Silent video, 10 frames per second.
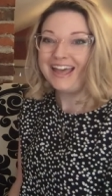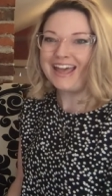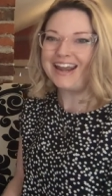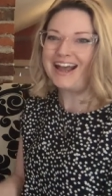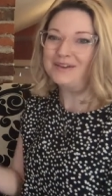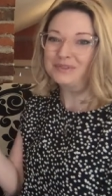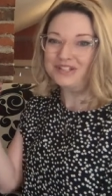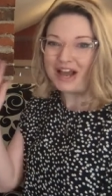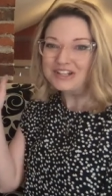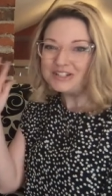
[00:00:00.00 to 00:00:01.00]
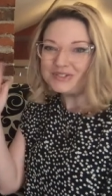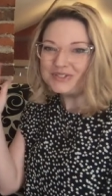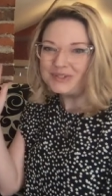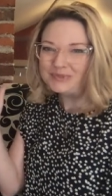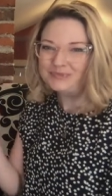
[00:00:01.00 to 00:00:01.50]
and I will talk to you
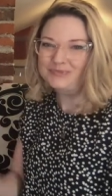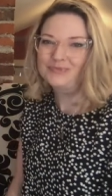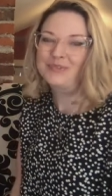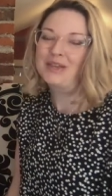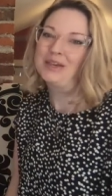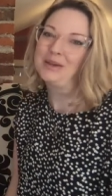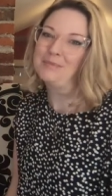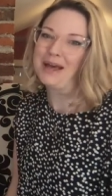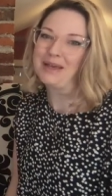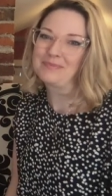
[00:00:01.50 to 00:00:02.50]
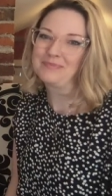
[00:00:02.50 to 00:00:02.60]
soon. Goodbye.